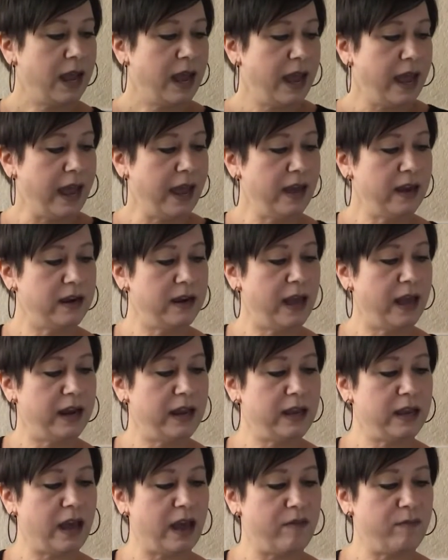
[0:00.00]
Aunt
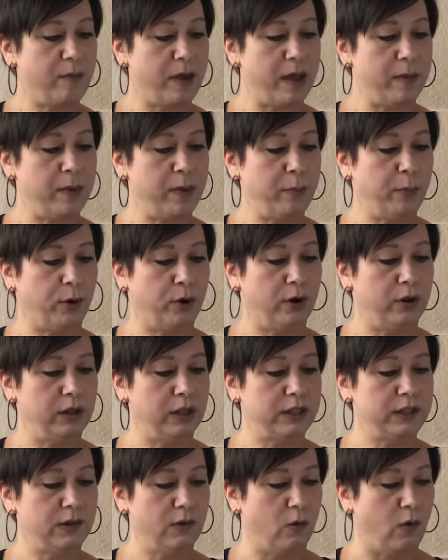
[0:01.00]
Nettie gave Baby Pearl a
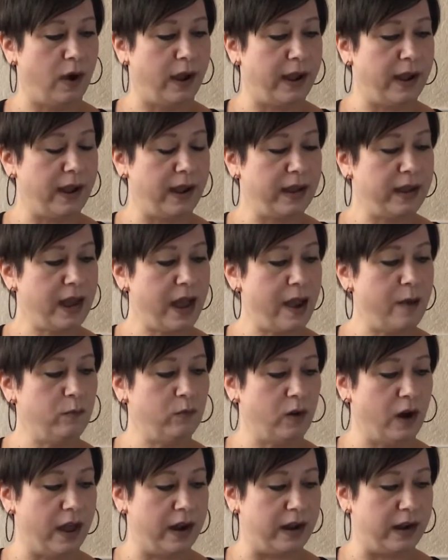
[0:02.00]
toy and came
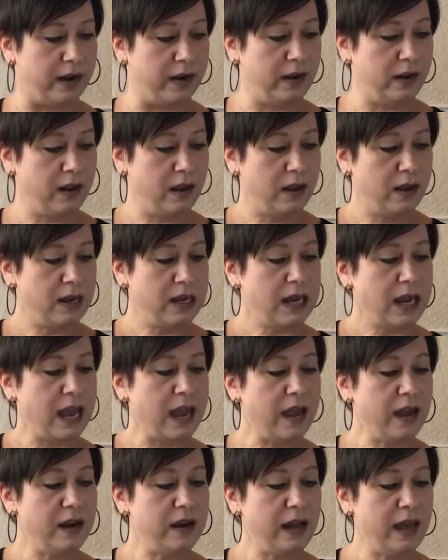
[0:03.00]
running.
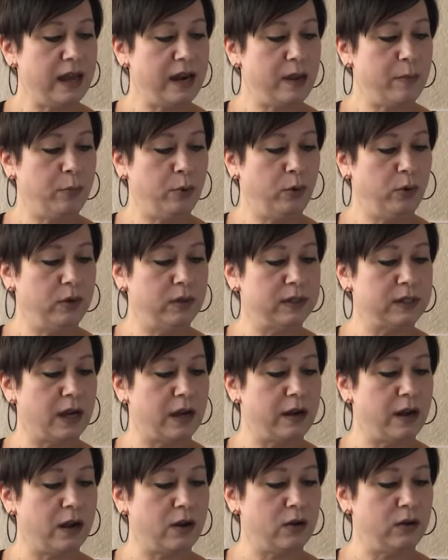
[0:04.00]
Aunt Nettie pulled
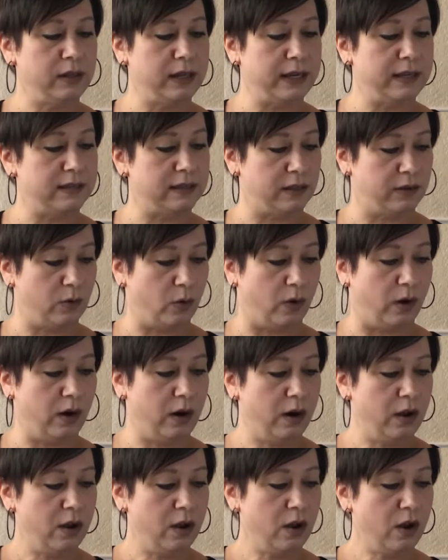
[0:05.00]
on Uncle Isidore.
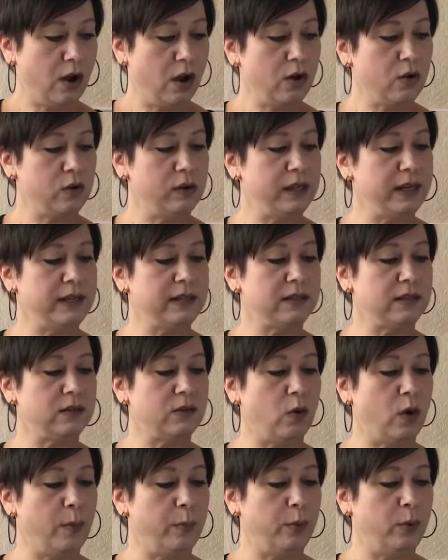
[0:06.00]
Uncle
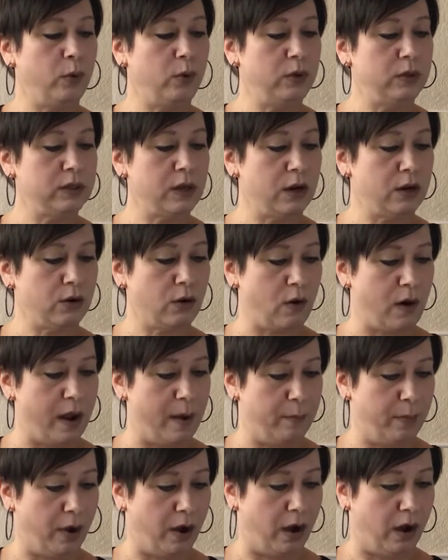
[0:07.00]
Isidore pulled on
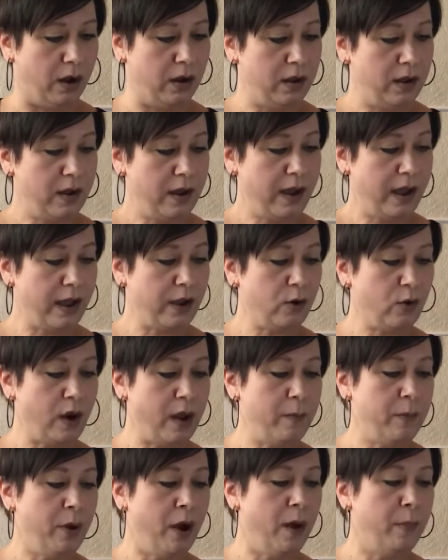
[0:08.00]
Grandpa, and
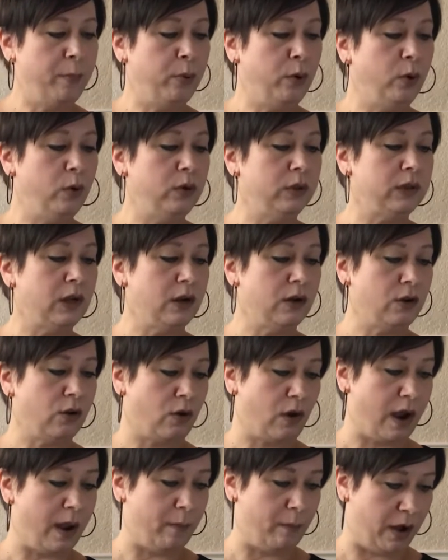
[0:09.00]
Grandpa pulled on
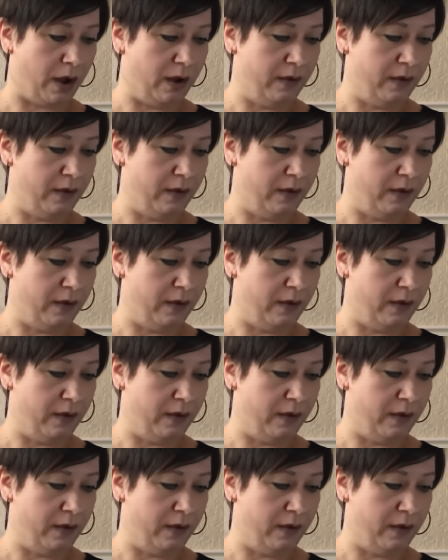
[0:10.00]
Grandma.